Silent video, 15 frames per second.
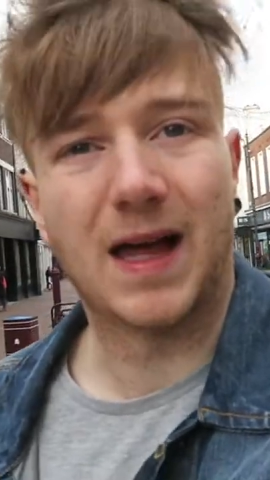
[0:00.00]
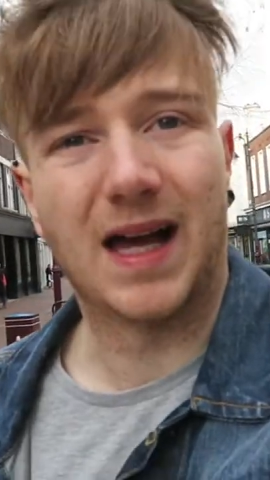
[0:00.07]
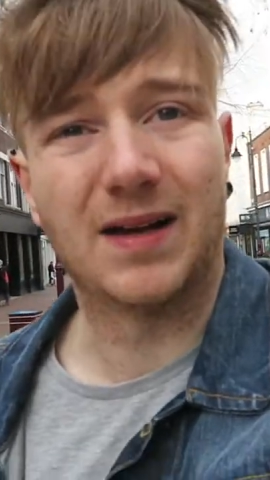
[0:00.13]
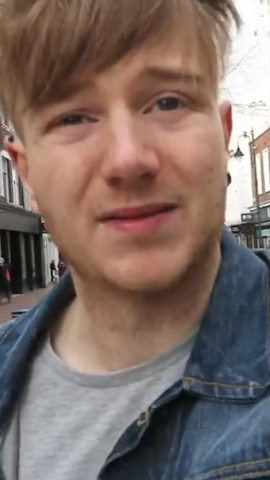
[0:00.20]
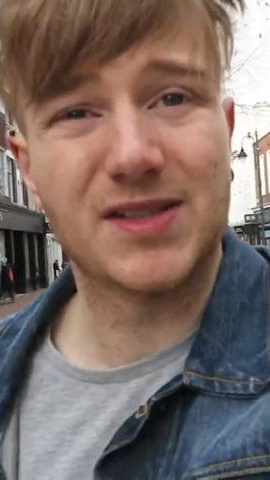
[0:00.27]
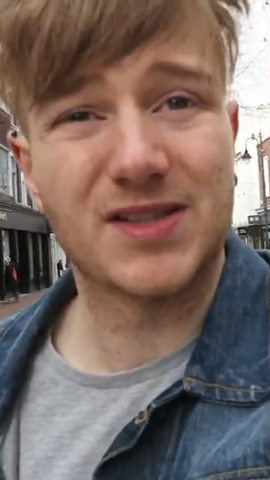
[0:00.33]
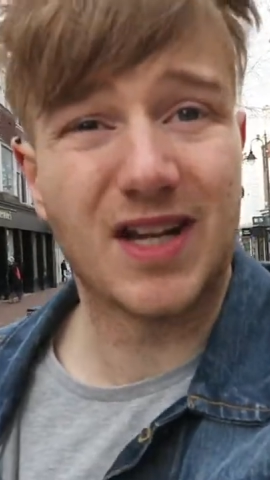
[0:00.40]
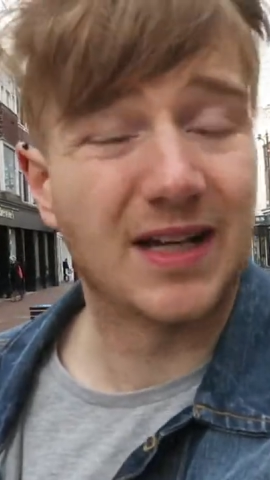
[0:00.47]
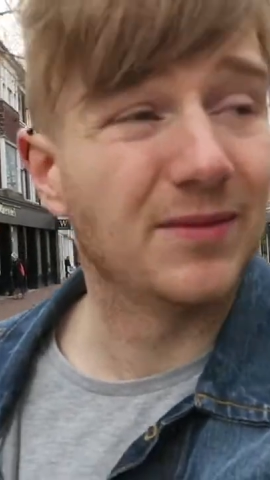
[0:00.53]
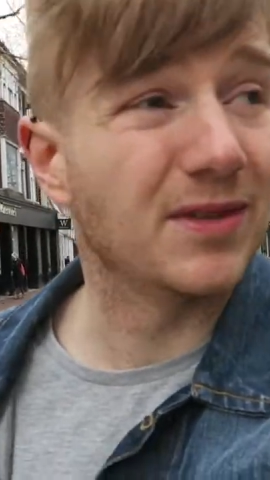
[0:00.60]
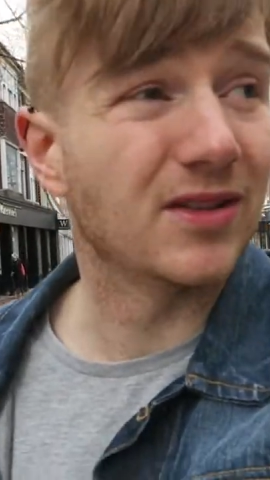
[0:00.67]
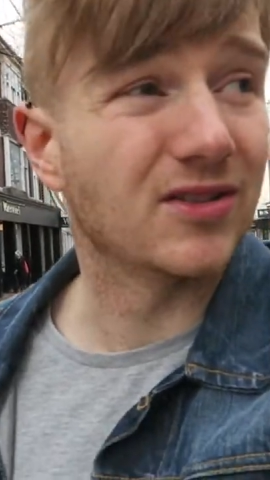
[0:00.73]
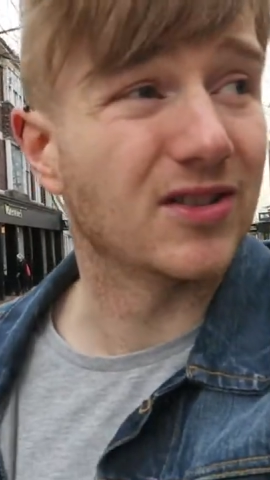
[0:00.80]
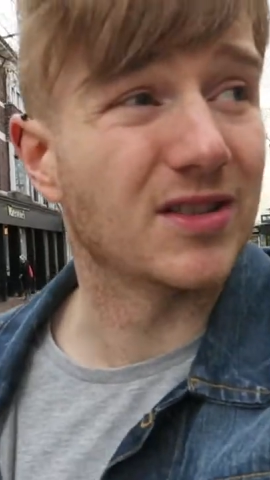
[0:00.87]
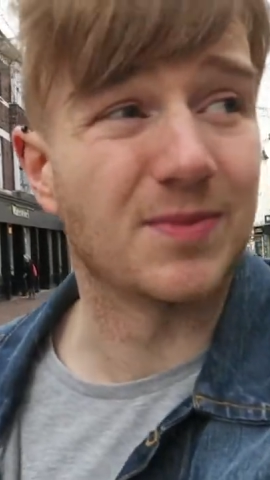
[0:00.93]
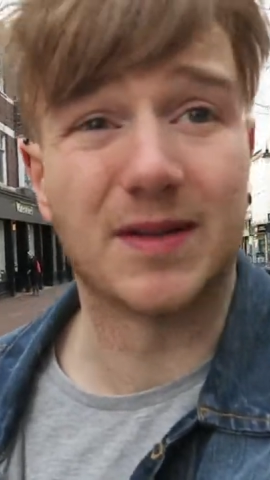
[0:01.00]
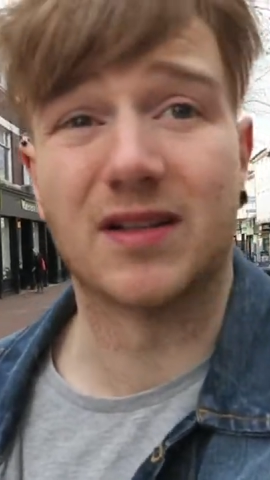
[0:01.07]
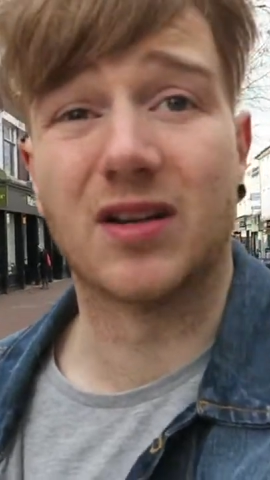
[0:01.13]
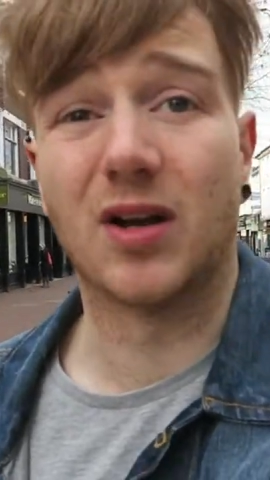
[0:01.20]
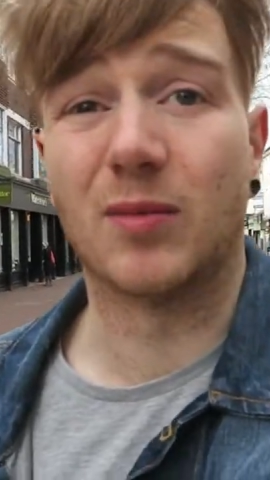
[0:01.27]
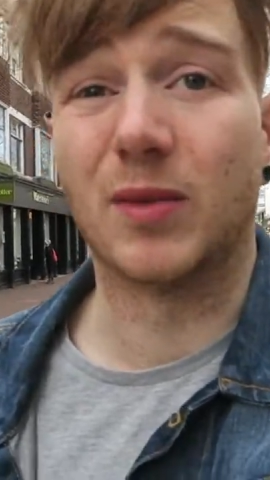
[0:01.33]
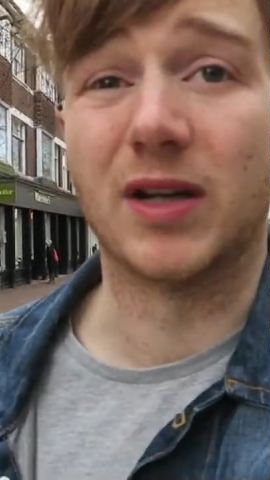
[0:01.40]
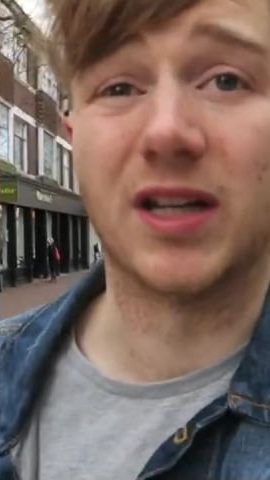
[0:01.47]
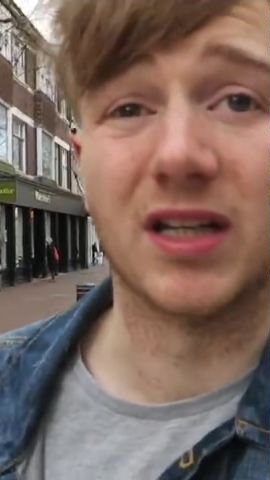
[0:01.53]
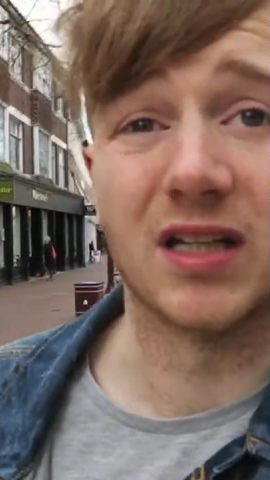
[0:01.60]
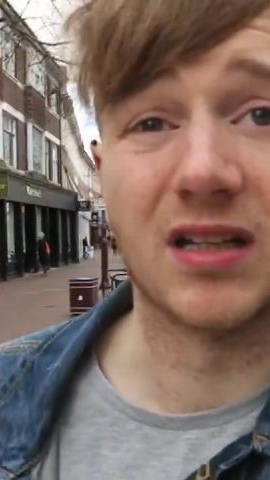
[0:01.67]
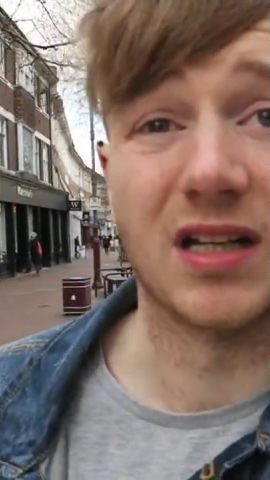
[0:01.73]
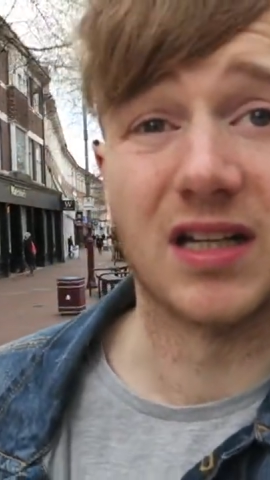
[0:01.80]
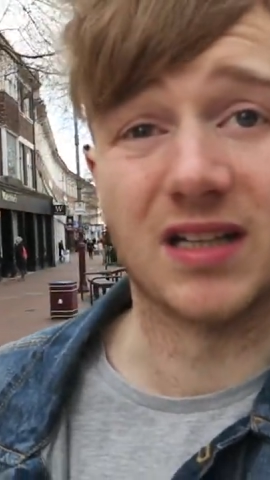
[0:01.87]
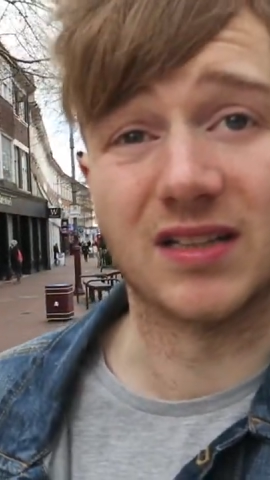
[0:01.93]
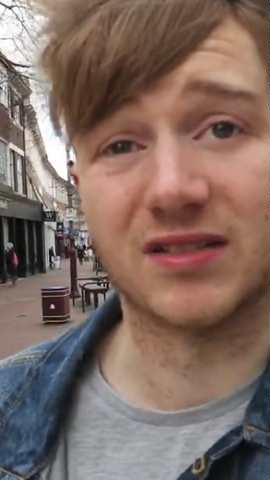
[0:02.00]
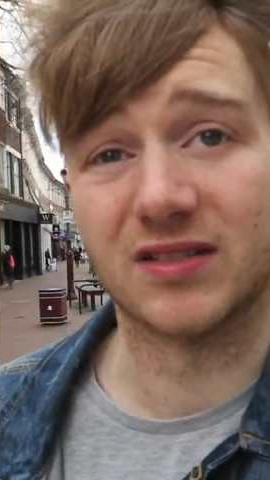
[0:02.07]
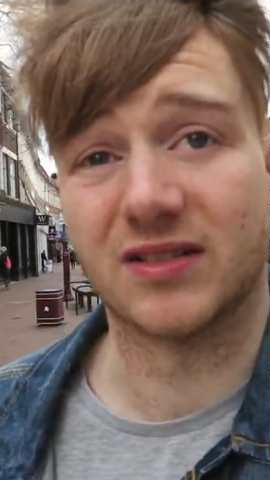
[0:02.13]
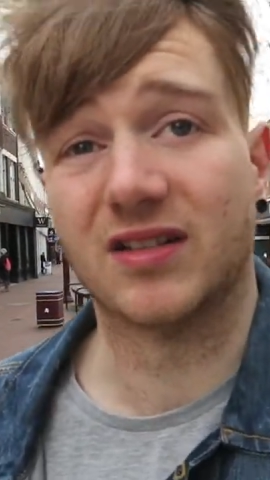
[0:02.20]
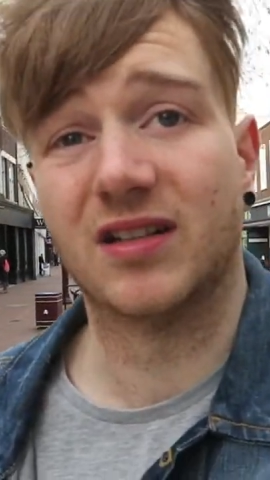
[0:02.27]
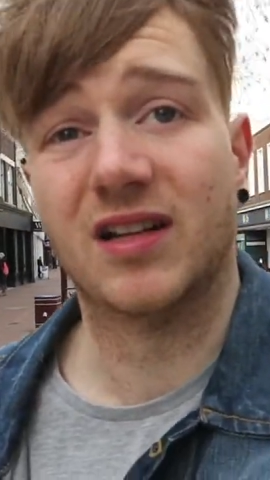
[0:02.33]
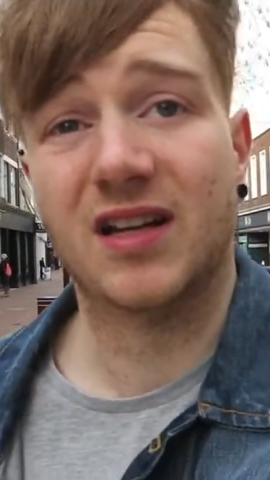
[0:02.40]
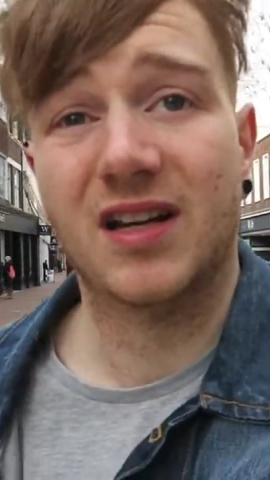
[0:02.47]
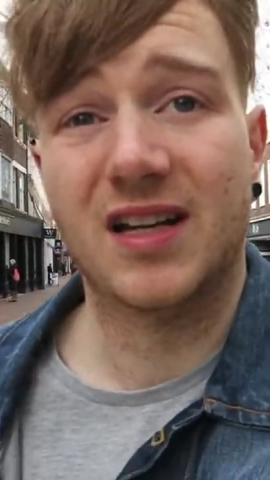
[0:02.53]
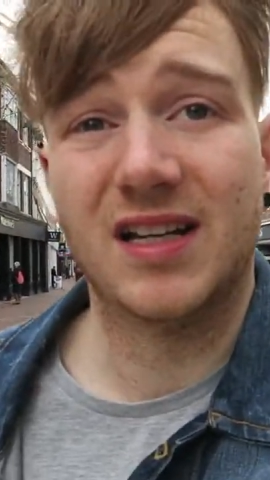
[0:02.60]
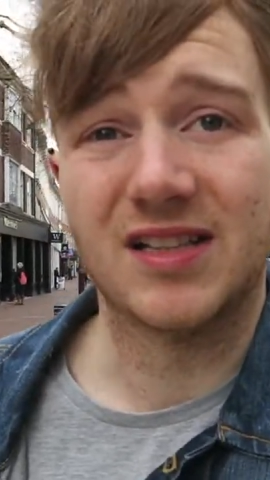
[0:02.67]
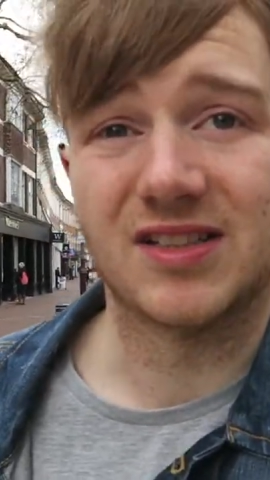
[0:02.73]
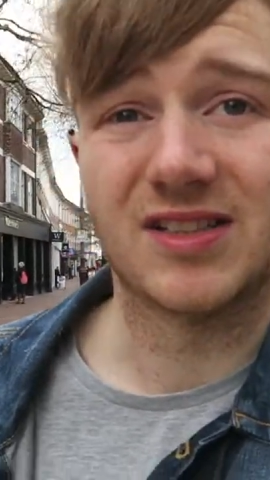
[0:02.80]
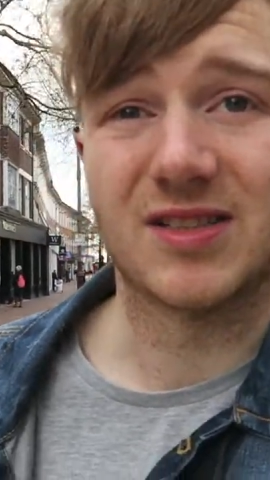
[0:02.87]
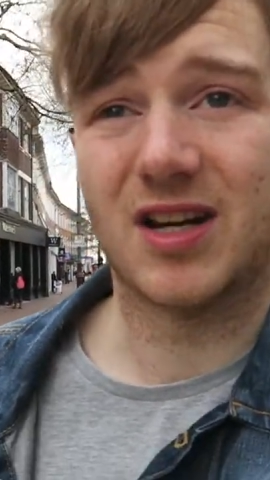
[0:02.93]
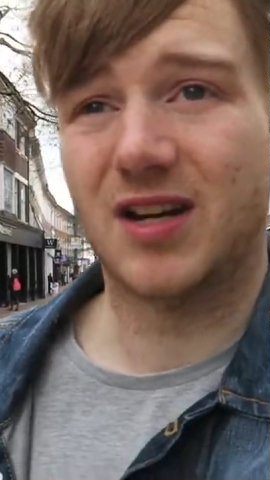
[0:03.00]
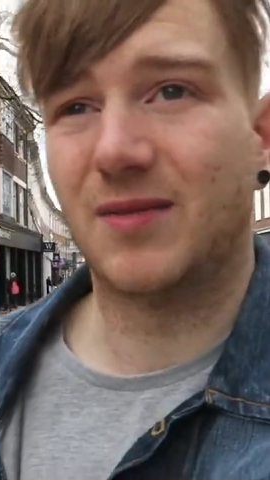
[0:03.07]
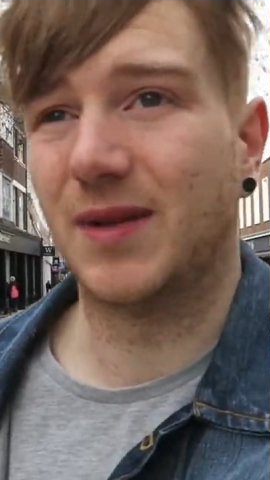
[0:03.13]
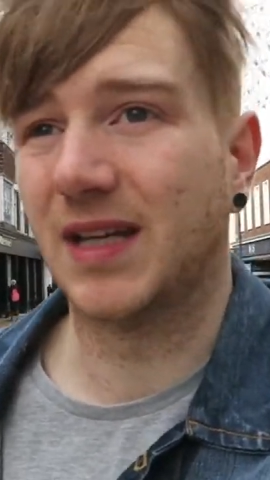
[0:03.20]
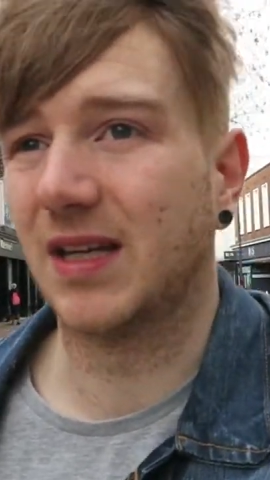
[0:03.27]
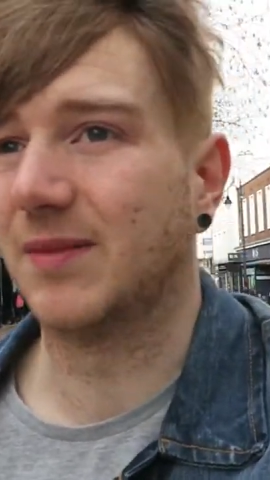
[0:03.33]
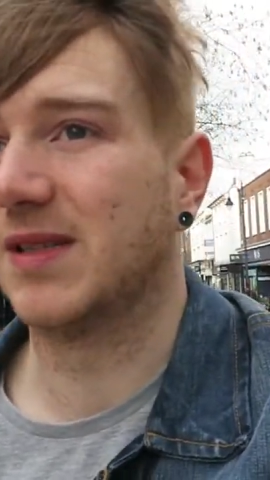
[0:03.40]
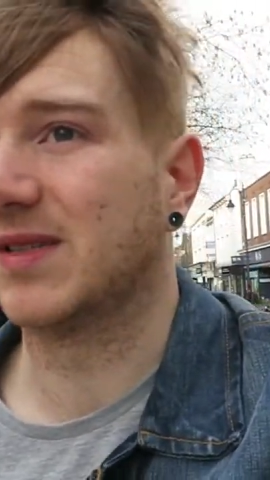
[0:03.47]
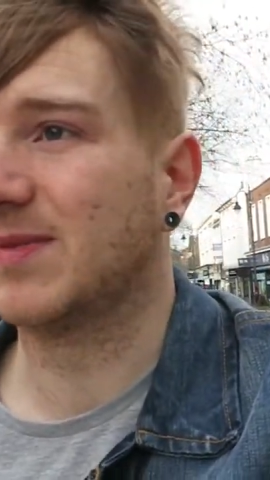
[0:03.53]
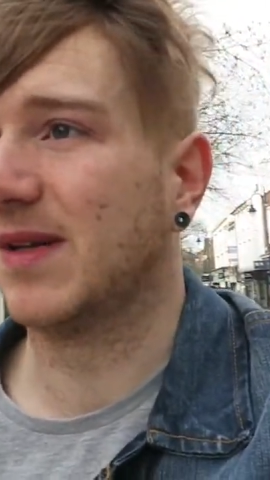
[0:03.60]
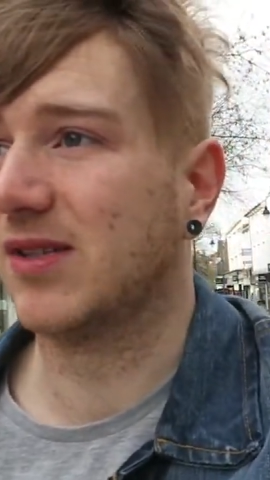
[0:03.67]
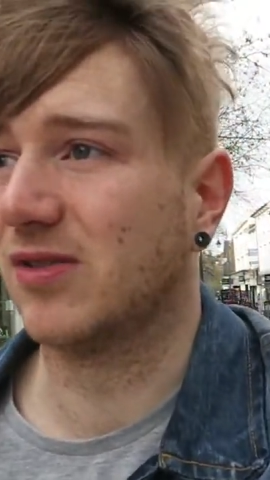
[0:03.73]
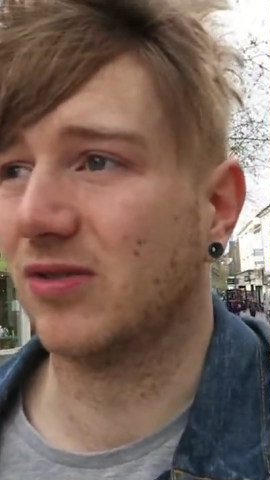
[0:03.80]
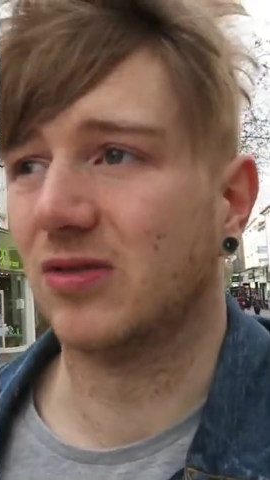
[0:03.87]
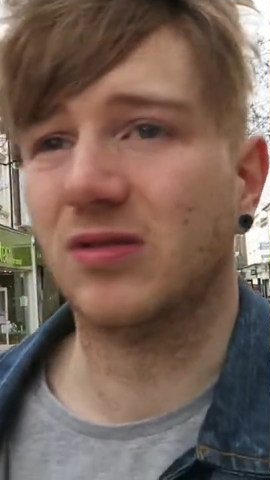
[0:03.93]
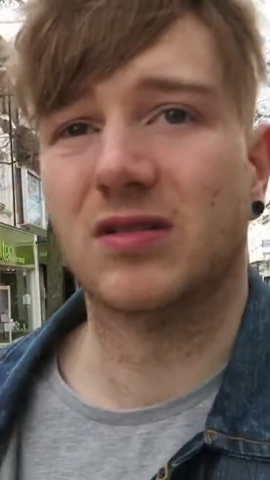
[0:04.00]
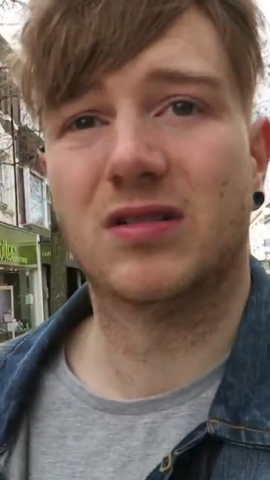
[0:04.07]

I'm just aiming not to spend a lot of money and just kind of make it a bit special.